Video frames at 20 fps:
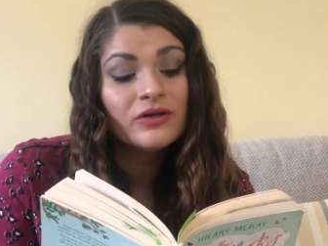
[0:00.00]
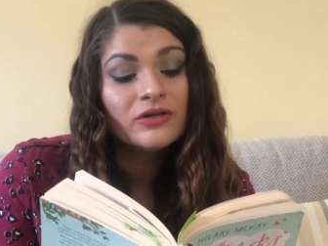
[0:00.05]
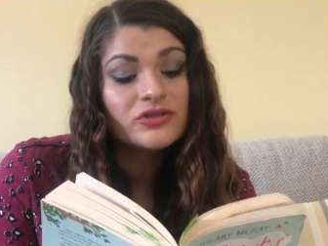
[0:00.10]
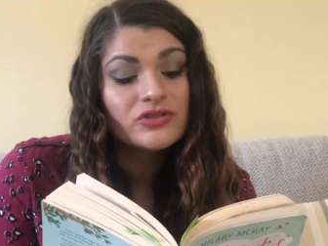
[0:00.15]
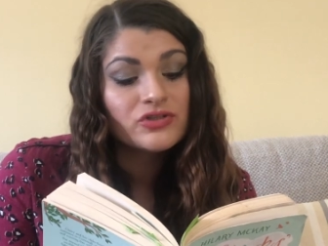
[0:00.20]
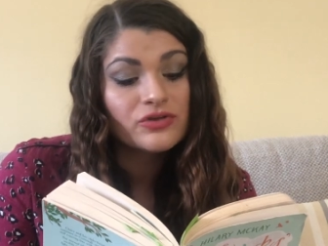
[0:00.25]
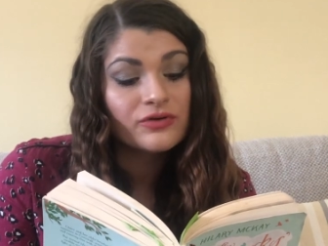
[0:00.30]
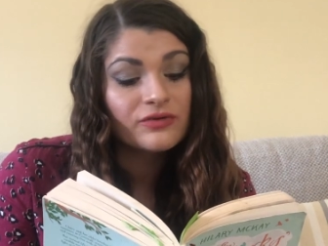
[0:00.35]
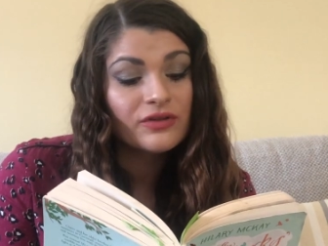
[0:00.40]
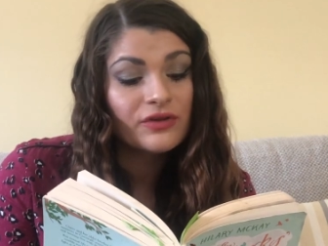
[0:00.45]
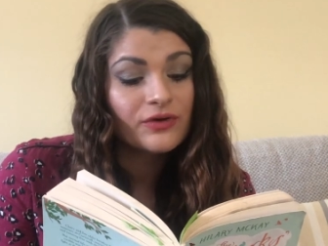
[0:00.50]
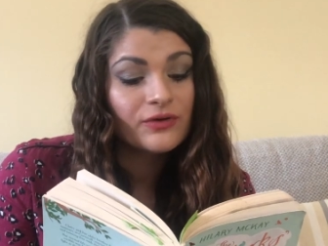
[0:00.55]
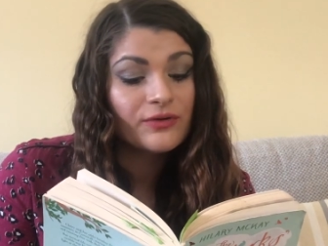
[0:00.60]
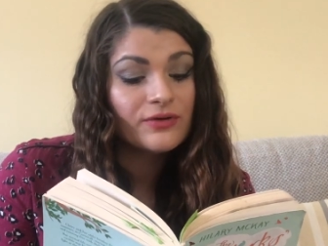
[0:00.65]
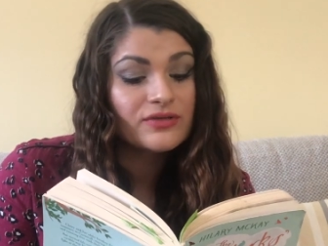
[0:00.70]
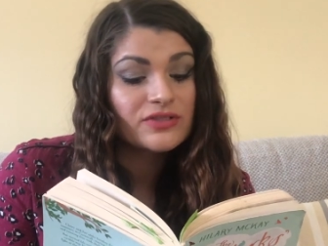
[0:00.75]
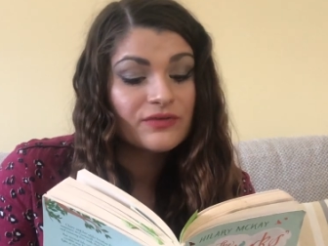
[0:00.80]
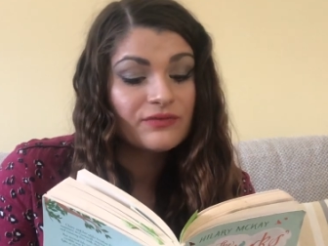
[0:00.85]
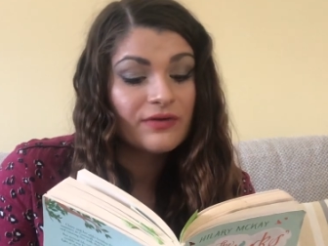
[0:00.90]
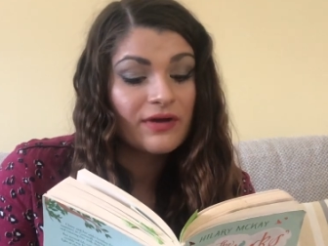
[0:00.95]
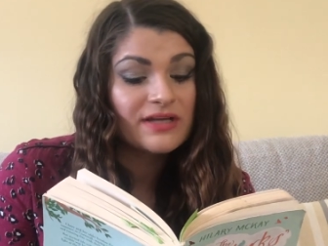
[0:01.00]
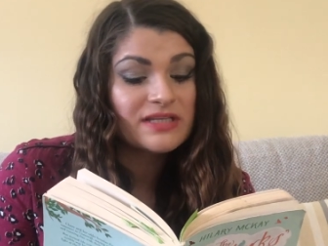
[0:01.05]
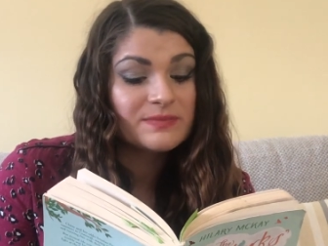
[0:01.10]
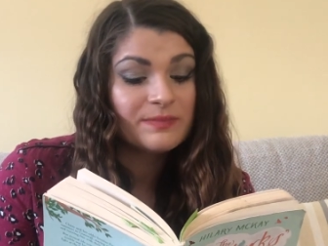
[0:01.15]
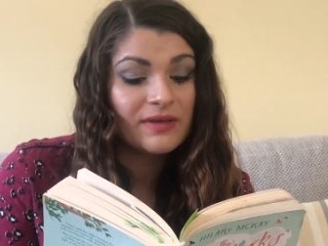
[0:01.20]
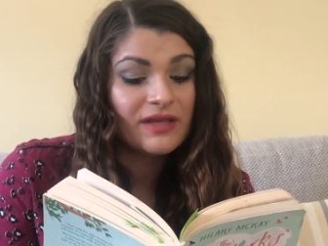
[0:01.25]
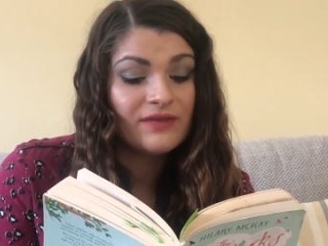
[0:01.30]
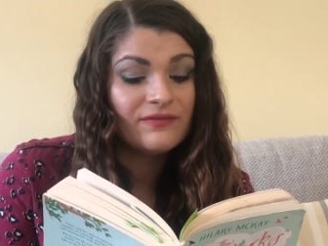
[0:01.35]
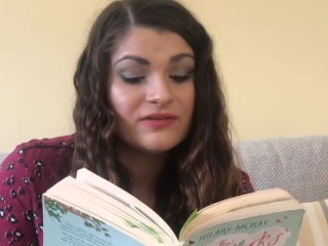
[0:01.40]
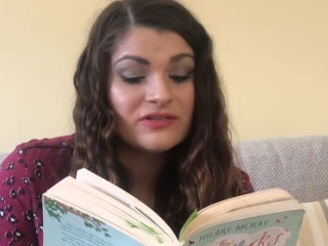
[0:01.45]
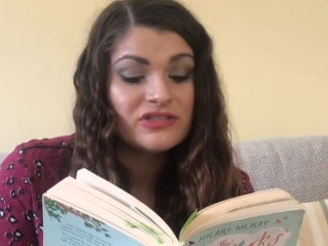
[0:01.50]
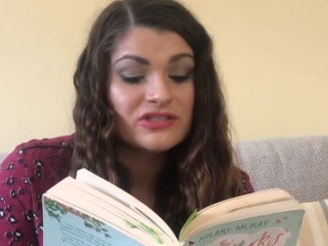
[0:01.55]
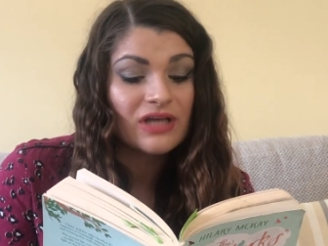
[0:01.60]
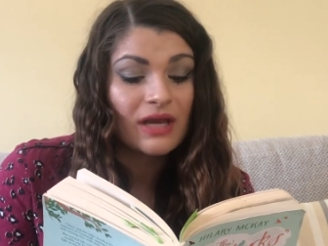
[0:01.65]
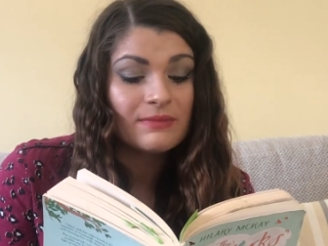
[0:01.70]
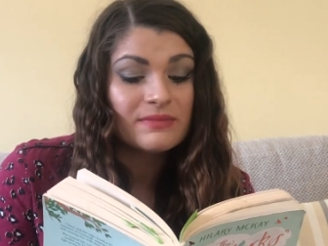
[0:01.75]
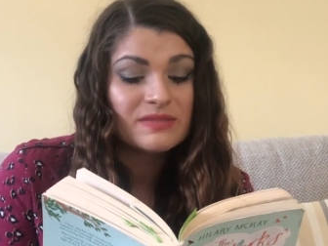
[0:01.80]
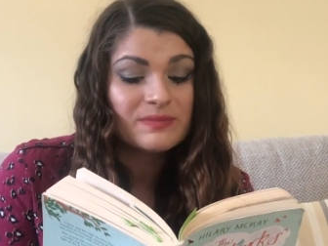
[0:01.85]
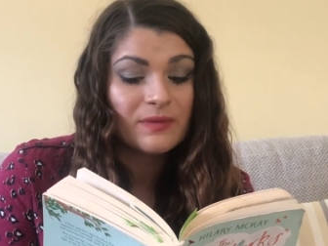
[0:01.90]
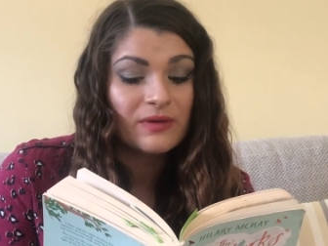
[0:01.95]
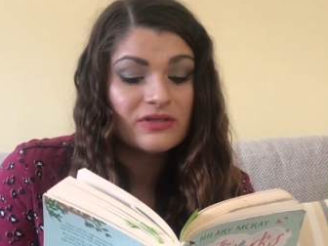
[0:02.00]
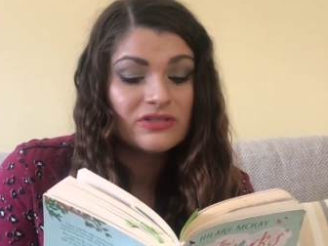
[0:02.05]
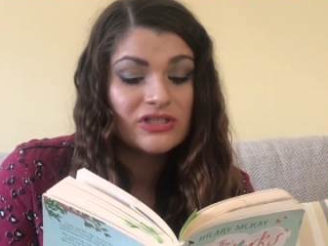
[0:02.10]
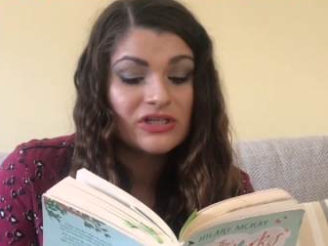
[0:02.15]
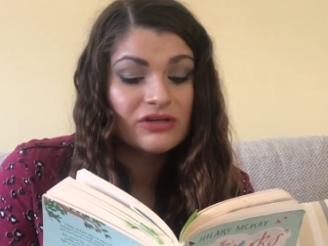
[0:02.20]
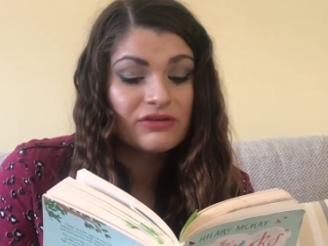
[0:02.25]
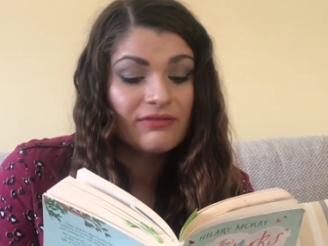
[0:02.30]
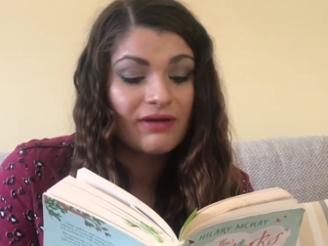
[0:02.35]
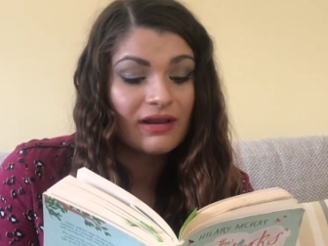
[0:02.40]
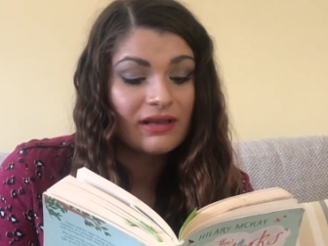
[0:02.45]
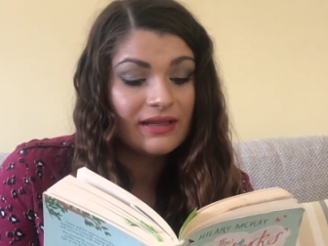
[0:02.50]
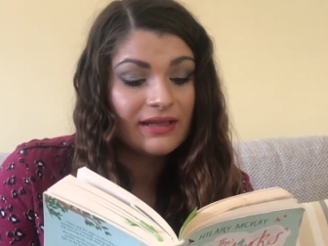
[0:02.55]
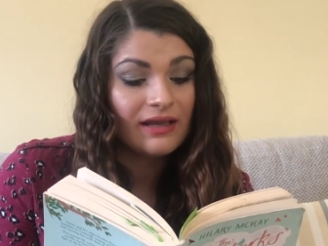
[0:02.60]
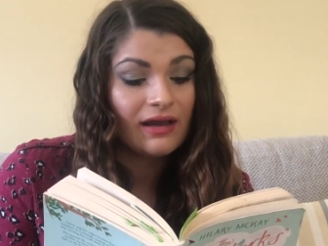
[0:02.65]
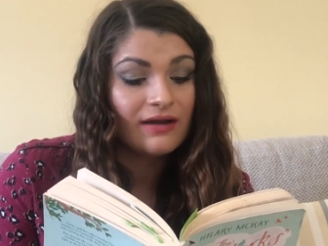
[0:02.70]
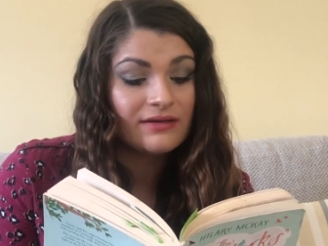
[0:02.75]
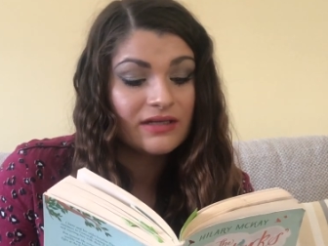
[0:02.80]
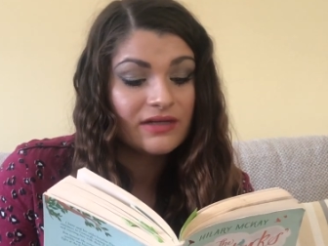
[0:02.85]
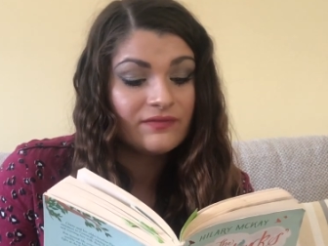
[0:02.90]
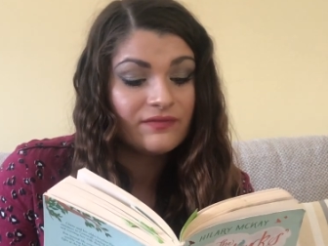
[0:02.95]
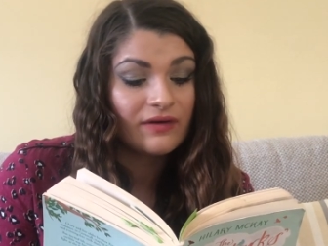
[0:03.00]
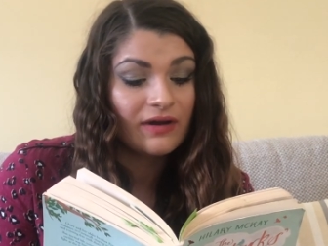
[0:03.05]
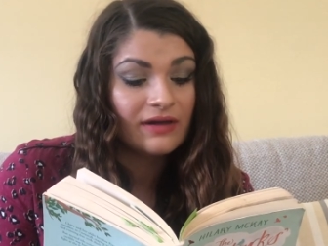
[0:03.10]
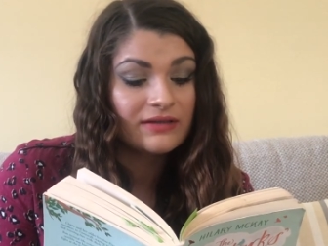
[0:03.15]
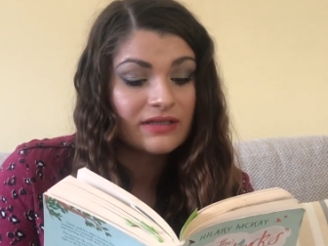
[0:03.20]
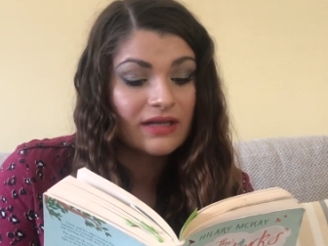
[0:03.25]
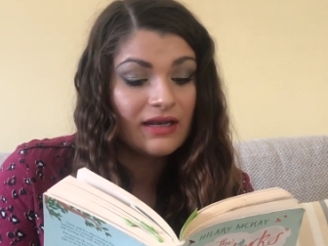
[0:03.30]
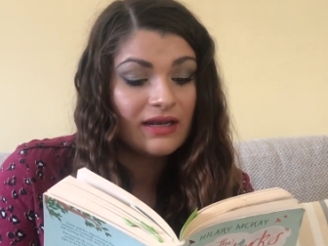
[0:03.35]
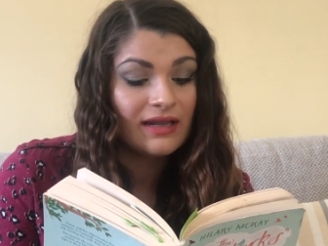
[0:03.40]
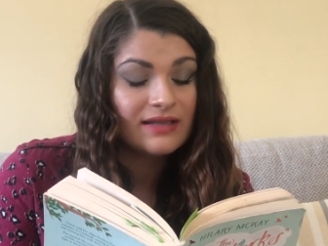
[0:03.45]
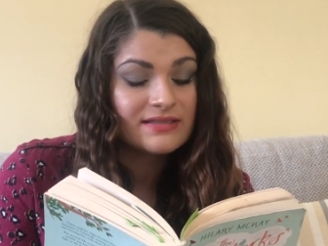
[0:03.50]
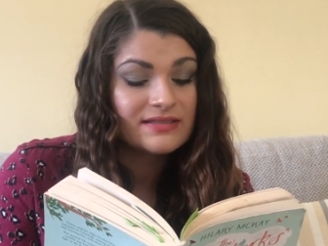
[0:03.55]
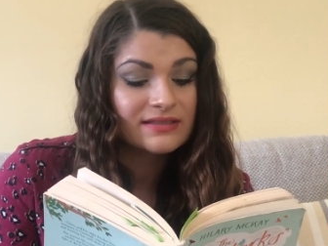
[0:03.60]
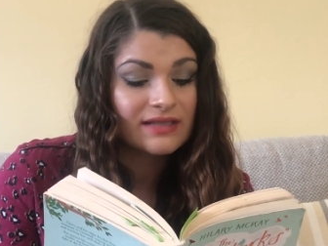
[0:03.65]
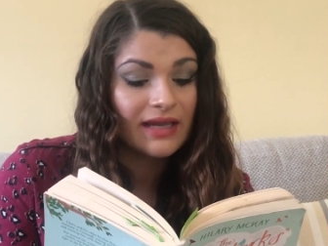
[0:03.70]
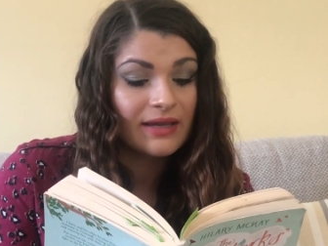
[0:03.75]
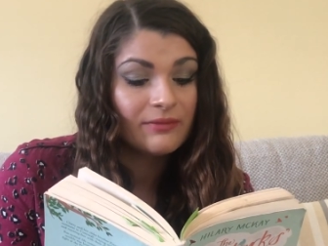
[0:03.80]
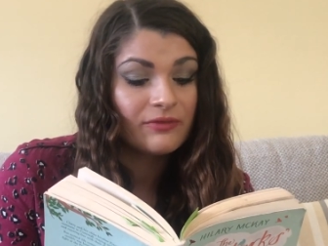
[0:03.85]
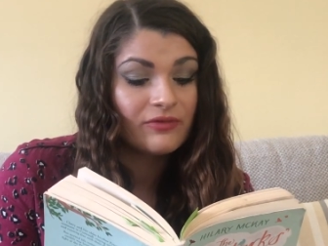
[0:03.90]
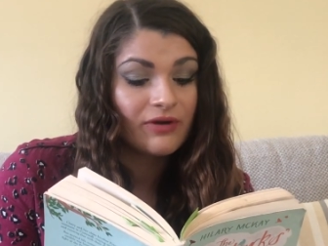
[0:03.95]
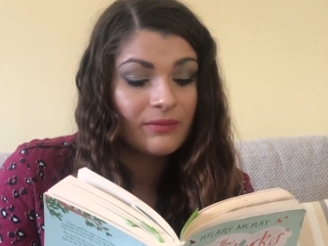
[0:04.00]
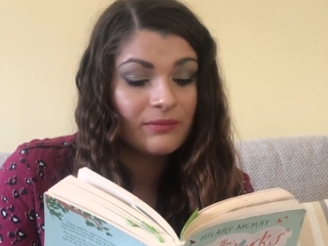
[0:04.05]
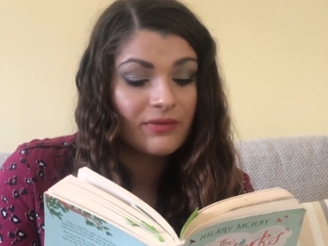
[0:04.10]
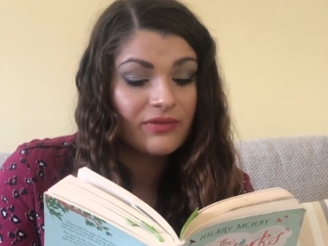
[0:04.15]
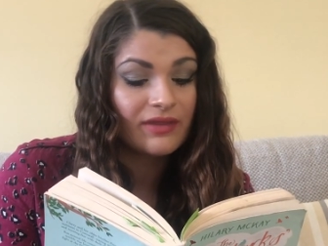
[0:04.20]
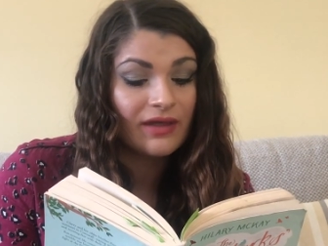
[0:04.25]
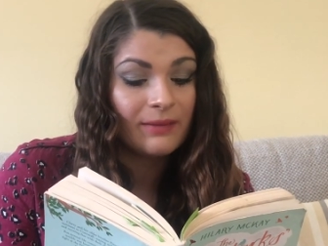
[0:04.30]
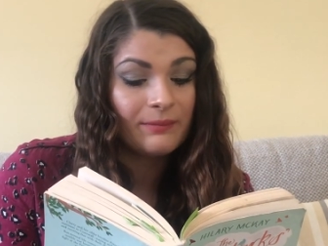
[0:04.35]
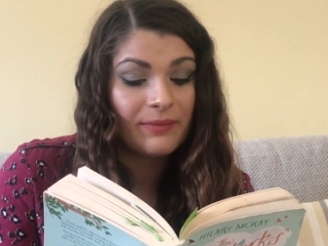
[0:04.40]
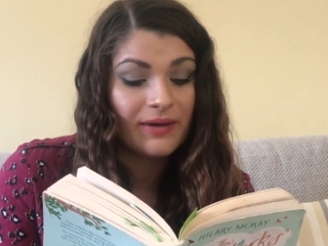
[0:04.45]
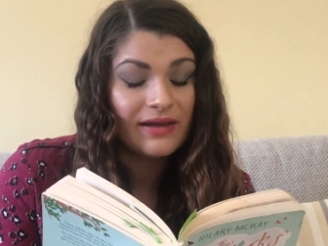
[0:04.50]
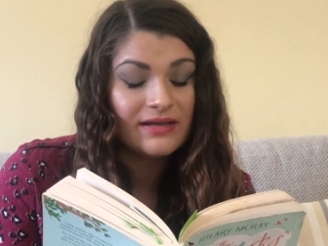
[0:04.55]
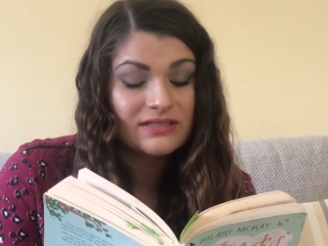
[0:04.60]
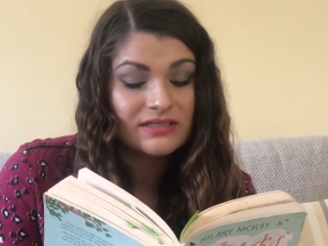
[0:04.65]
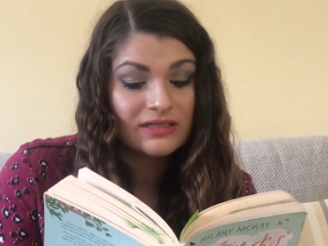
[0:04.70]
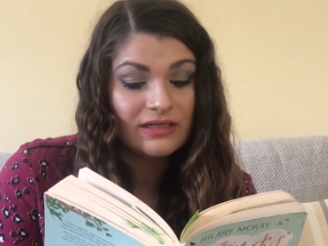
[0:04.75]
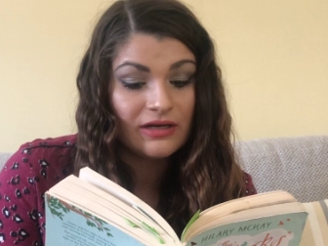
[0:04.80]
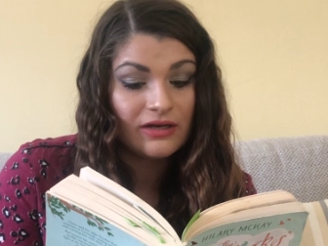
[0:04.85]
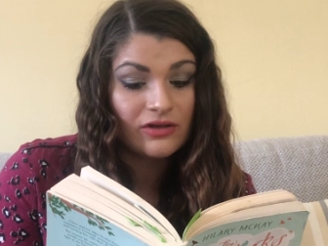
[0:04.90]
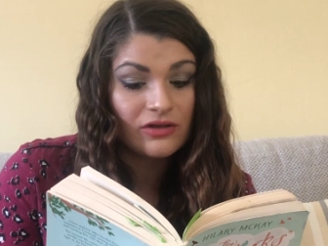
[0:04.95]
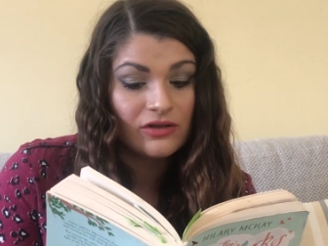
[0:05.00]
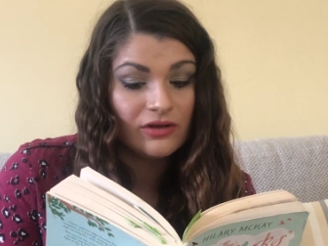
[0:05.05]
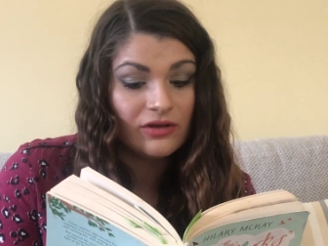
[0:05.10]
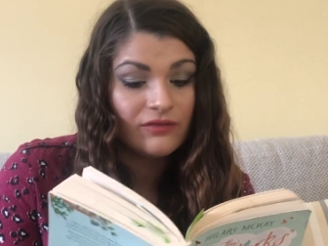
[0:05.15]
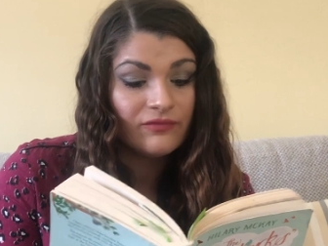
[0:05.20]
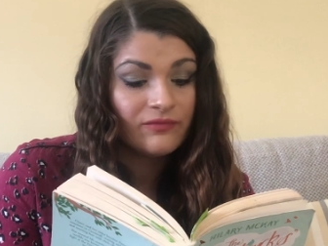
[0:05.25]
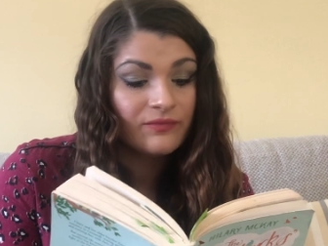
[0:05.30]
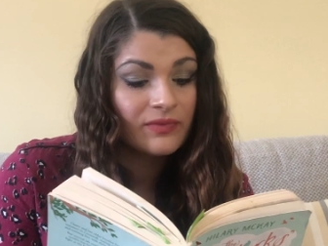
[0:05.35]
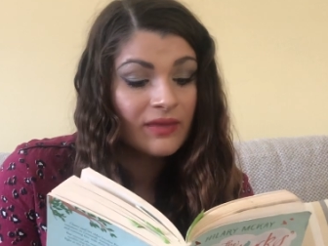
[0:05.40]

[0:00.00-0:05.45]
During the course of roast beef and jam sponge, he correctly identified a landscape grandmother had painted in her youth,